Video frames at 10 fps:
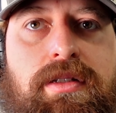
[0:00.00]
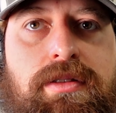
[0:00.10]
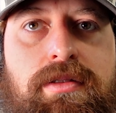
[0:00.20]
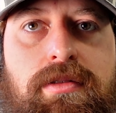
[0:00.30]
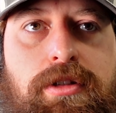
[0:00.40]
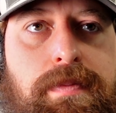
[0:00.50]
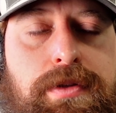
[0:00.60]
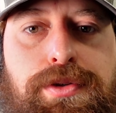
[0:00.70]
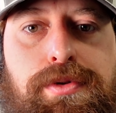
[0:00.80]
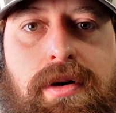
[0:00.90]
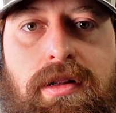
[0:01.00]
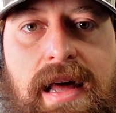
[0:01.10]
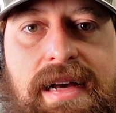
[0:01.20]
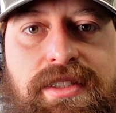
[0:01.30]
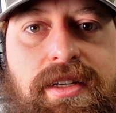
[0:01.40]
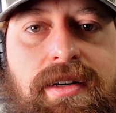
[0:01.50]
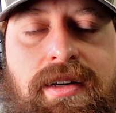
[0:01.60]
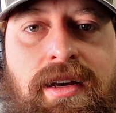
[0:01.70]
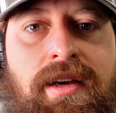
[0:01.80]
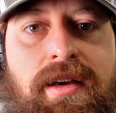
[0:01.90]
his trip to
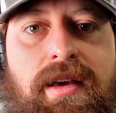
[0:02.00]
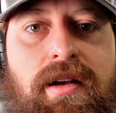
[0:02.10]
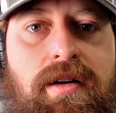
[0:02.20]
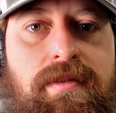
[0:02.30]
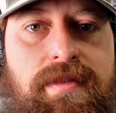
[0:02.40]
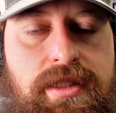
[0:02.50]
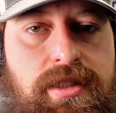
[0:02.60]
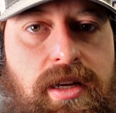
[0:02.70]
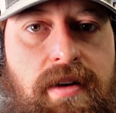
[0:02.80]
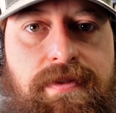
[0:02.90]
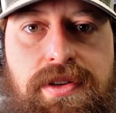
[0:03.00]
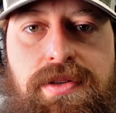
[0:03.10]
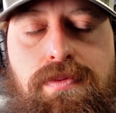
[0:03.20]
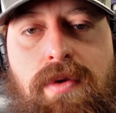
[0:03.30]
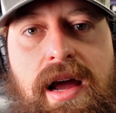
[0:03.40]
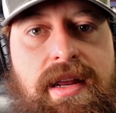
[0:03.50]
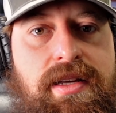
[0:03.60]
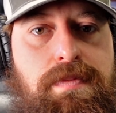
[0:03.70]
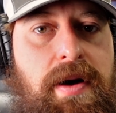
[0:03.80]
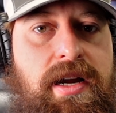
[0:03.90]
Alaska and all of this stuff, his riding
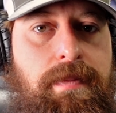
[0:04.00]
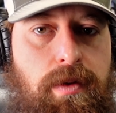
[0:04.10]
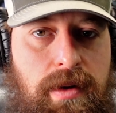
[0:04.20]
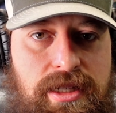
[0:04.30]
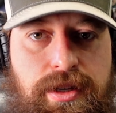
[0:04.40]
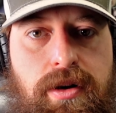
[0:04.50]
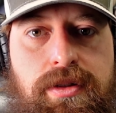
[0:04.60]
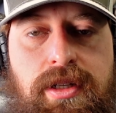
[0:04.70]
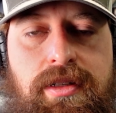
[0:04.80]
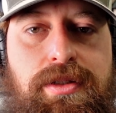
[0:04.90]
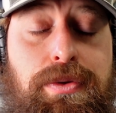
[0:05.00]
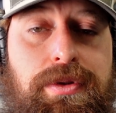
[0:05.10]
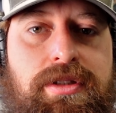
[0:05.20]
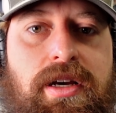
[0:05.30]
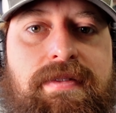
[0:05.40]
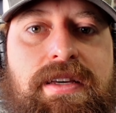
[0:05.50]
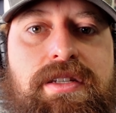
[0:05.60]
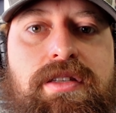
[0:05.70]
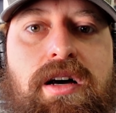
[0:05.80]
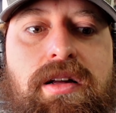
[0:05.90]
his bike up the West Coast, all this cool stuff
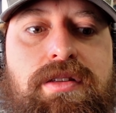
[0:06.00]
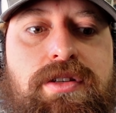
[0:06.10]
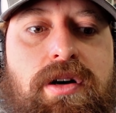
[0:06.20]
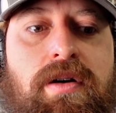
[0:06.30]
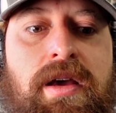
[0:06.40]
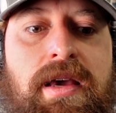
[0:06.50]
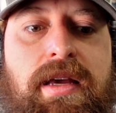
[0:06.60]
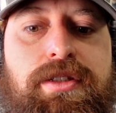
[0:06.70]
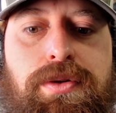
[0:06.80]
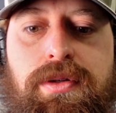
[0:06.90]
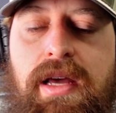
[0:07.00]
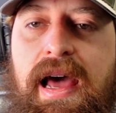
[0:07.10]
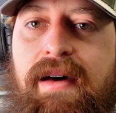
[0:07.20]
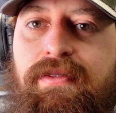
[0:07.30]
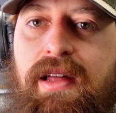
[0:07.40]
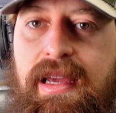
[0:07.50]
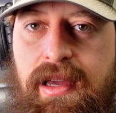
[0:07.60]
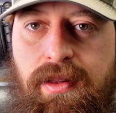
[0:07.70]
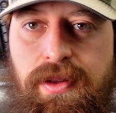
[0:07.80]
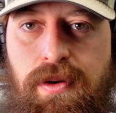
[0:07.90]
he's done. So it's cool to have
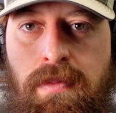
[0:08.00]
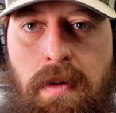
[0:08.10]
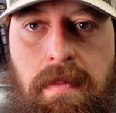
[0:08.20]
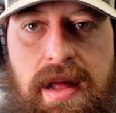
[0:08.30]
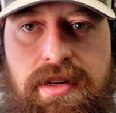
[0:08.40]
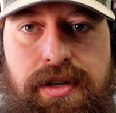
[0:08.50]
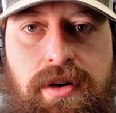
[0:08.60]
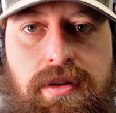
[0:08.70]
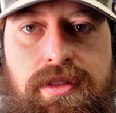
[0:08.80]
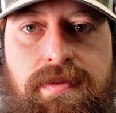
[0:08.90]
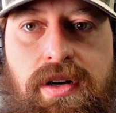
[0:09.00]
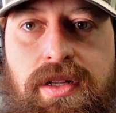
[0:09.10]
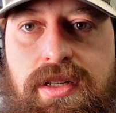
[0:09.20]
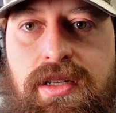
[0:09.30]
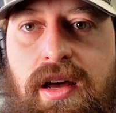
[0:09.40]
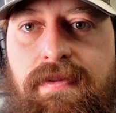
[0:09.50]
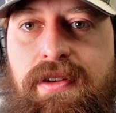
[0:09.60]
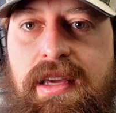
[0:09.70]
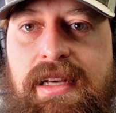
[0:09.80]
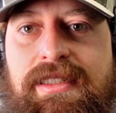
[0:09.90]
like little mementos of all the stuff
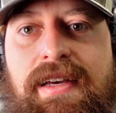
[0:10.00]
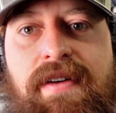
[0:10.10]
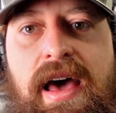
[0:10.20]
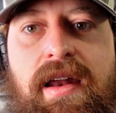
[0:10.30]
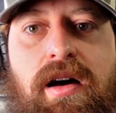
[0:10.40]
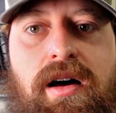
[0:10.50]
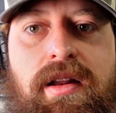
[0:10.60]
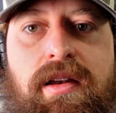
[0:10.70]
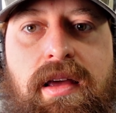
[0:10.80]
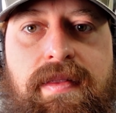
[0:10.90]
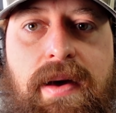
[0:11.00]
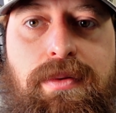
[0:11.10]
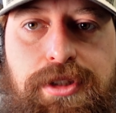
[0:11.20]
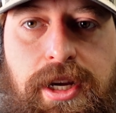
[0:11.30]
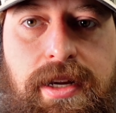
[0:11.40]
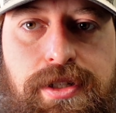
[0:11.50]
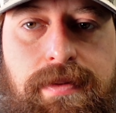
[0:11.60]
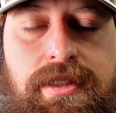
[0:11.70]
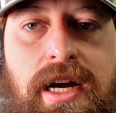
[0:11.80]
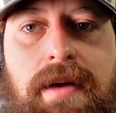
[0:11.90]
and guests I've had on, and that will change
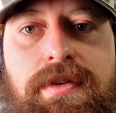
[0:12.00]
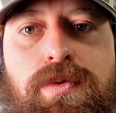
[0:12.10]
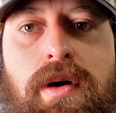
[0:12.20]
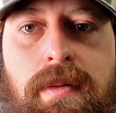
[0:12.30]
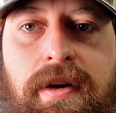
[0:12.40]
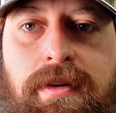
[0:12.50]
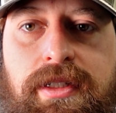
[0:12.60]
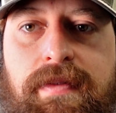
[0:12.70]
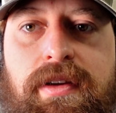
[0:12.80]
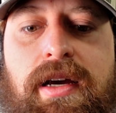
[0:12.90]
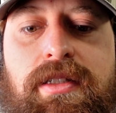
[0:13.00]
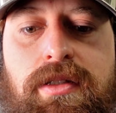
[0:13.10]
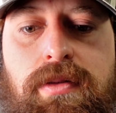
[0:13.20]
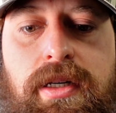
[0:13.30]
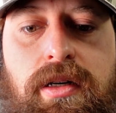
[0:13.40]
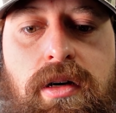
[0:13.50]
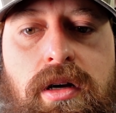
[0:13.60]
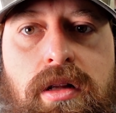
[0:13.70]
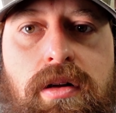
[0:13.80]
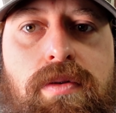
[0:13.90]
over time as well. But I wanted to give you guys a quick
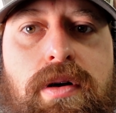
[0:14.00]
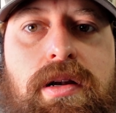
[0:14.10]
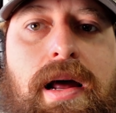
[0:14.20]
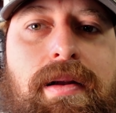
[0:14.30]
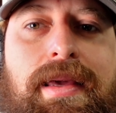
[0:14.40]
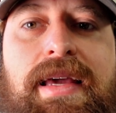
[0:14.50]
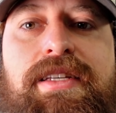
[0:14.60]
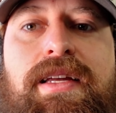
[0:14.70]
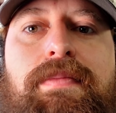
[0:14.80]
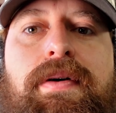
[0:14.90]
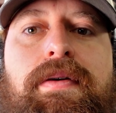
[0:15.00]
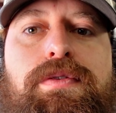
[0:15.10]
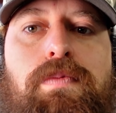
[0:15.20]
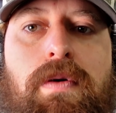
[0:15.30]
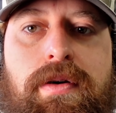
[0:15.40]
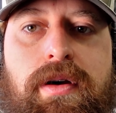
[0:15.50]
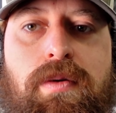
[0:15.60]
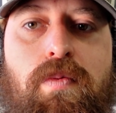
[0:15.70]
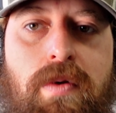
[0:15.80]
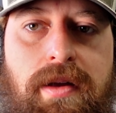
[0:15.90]
little rundown in case anybody was
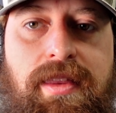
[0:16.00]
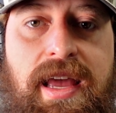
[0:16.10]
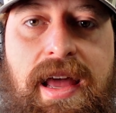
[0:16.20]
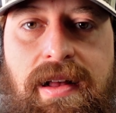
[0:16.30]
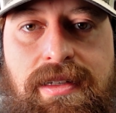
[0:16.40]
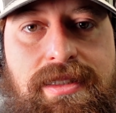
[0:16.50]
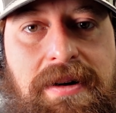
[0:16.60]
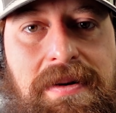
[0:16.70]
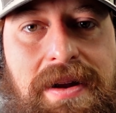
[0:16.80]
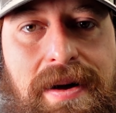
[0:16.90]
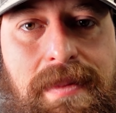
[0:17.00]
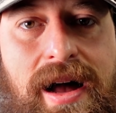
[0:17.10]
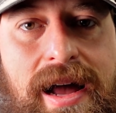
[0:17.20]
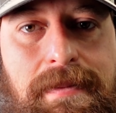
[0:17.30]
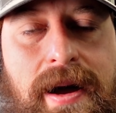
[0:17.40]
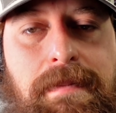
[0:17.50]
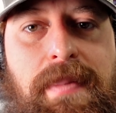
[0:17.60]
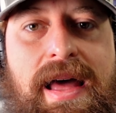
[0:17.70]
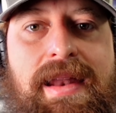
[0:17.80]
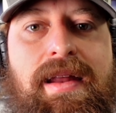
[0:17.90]
wondering what the hell is going on behind my
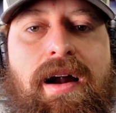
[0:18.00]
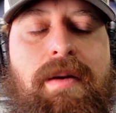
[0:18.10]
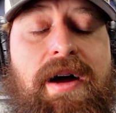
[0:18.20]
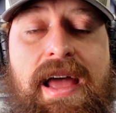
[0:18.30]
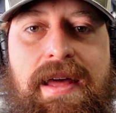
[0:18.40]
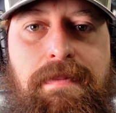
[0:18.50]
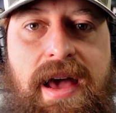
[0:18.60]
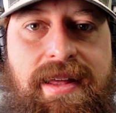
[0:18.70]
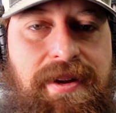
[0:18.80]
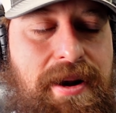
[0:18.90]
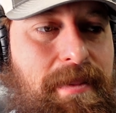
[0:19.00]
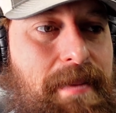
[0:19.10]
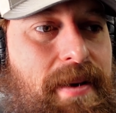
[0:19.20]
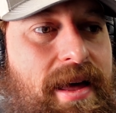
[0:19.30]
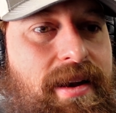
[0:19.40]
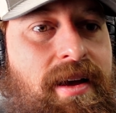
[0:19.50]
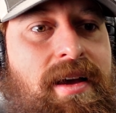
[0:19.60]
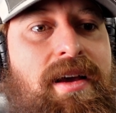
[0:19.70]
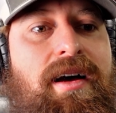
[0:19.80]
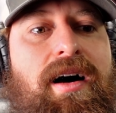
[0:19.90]
bed, or my head back there, not my bed.
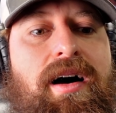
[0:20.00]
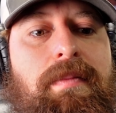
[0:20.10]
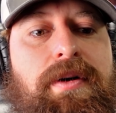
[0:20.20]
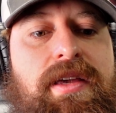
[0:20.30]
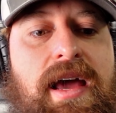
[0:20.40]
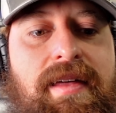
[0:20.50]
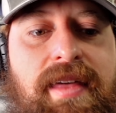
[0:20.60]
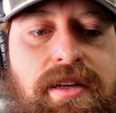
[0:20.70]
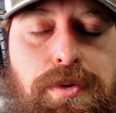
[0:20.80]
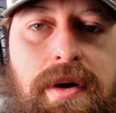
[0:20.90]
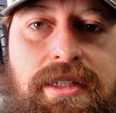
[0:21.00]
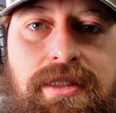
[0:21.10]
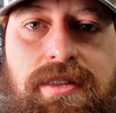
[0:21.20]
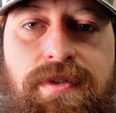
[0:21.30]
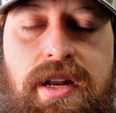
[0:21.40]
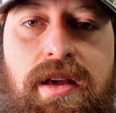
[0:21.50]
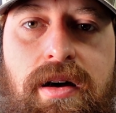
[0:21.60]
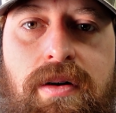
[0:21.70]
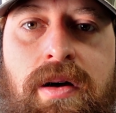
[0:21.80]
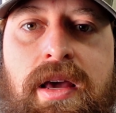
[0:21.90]
But yeah, thanks for watching this
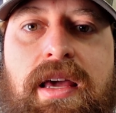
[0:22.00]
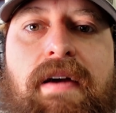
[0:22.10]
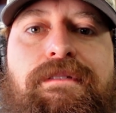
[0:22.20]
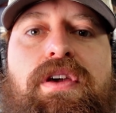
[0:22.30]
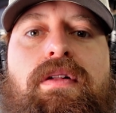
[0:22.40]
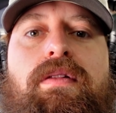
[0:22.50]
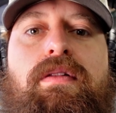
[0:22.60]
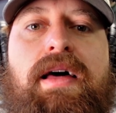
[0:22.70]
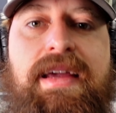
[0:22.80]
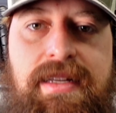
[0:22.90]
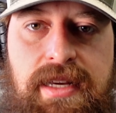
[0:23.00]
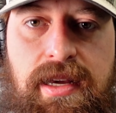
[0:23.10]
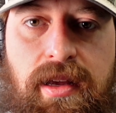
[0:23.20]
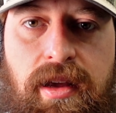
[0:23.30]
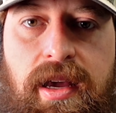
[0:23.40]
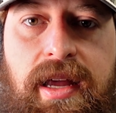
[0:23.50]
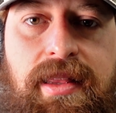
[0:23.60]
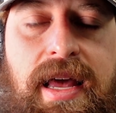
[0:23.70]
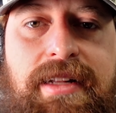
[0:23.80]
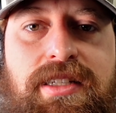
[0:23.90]
video. If you liked it,
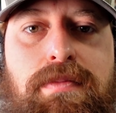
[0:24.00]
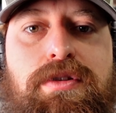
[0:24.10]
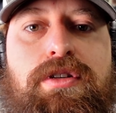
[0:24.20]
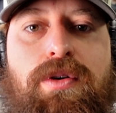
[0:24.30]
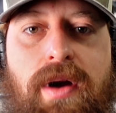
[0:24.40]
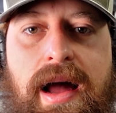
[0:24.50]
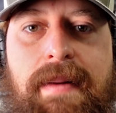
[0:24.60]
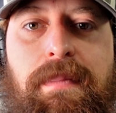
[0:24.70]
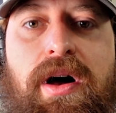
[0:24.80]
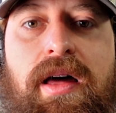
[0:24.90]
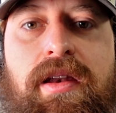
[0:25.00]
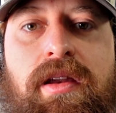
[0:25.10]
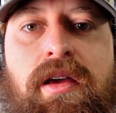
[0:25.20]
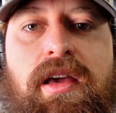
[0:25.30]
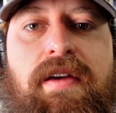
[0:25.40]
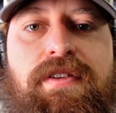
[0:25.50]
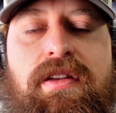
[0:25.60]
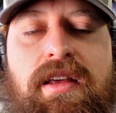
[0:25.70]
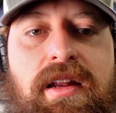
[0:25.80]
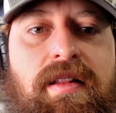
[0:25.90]
hit that subscribe button. If you
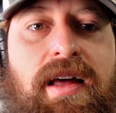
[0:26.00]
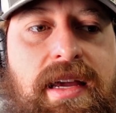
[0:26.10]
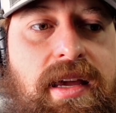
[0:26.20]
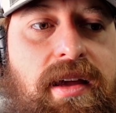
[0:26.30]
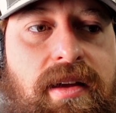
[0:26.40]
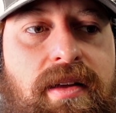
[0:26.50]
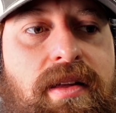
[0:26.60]
didn't like it,